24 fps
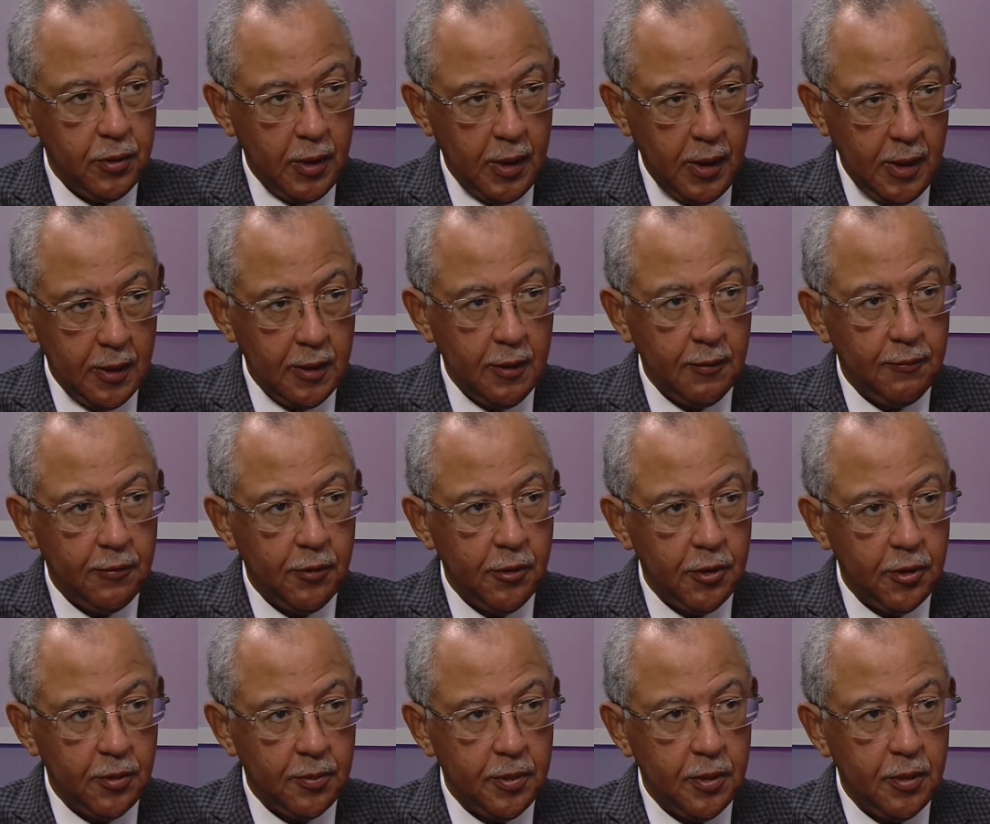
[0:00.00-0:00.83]
in the
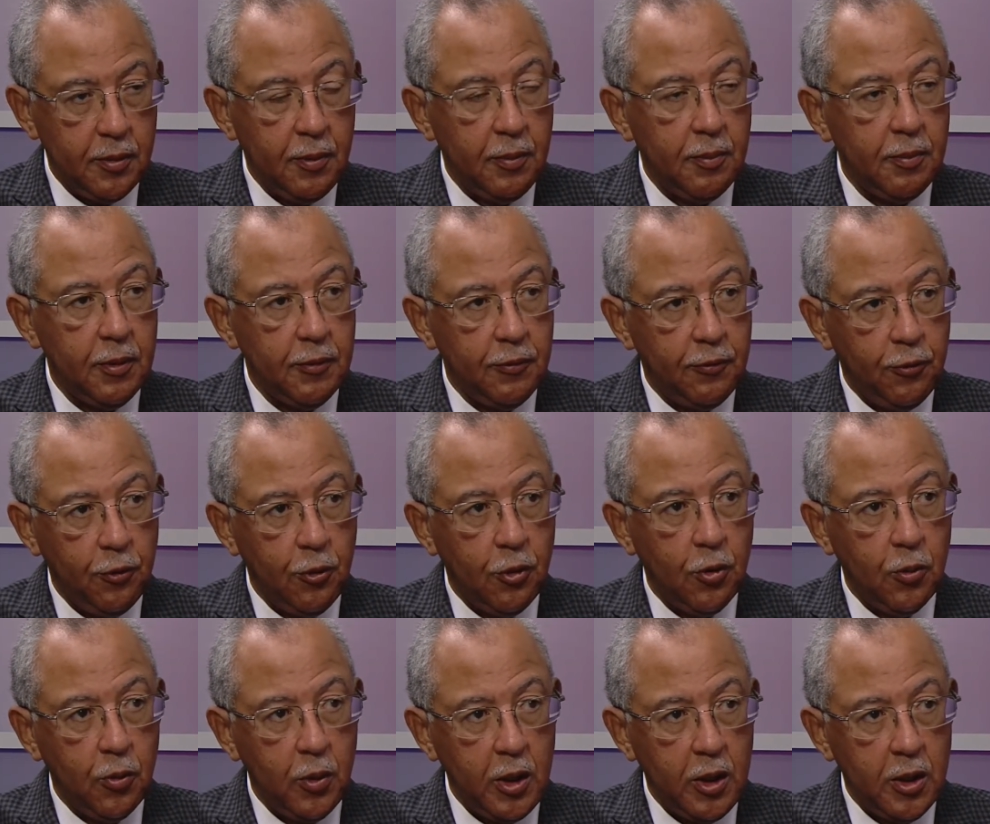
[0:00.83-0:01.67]
vertebra
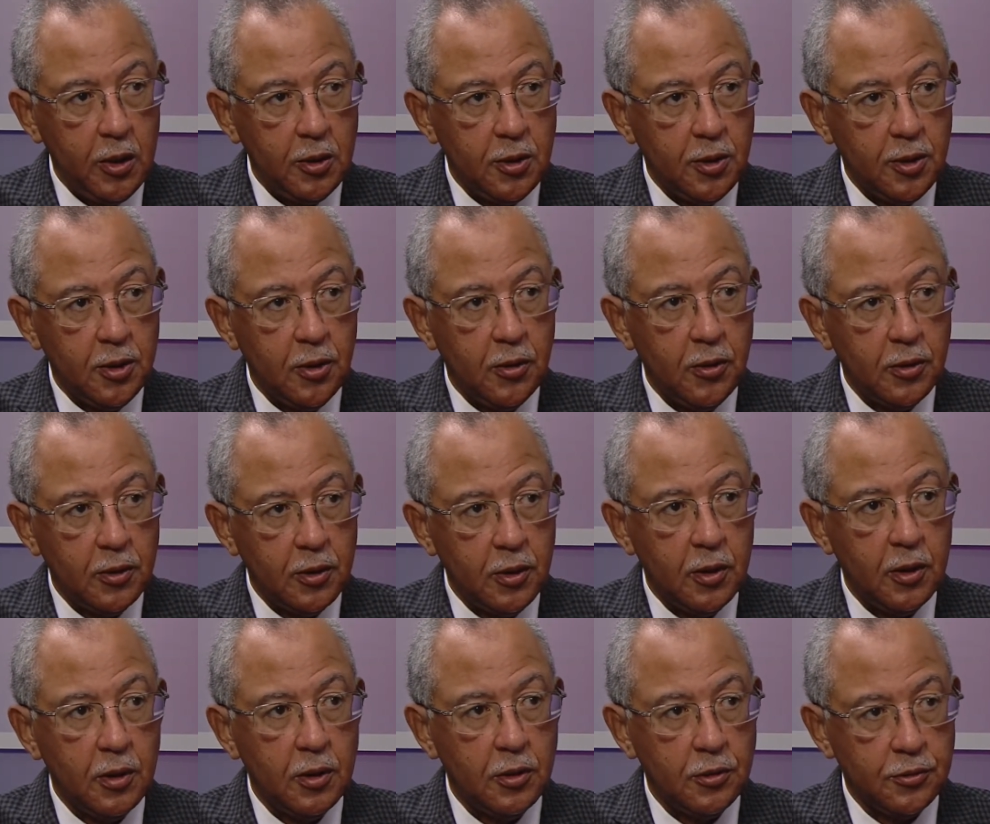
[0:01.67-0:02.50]
before we insert
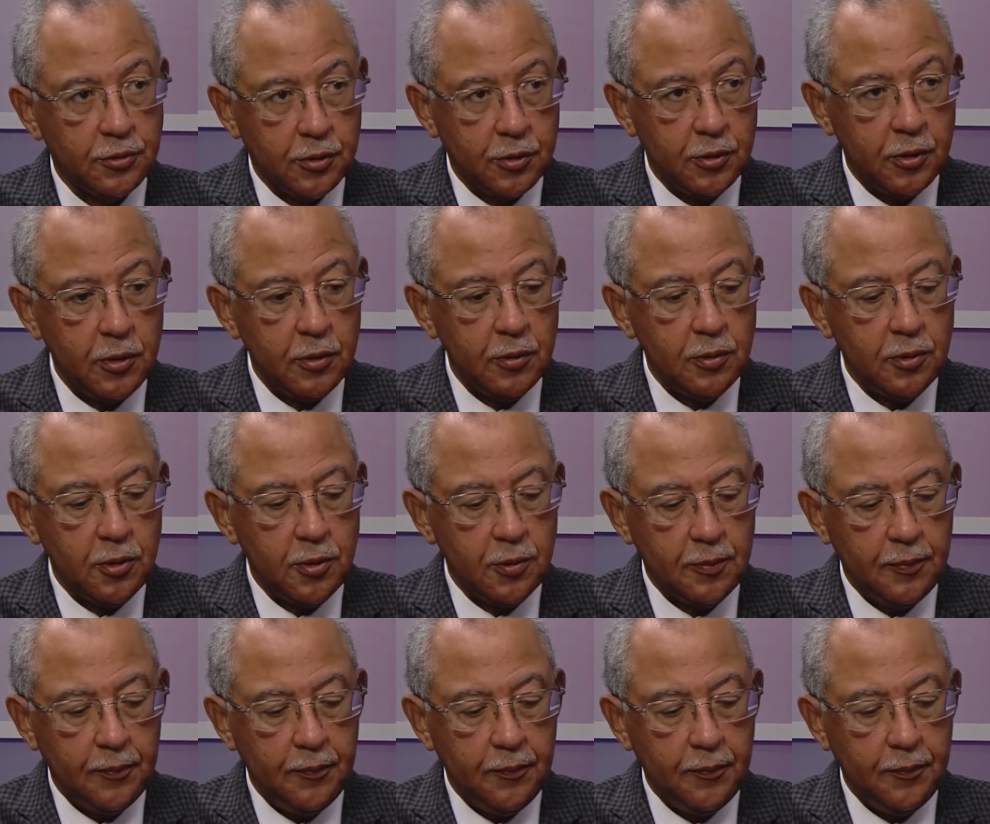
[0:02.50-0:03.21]
the screws.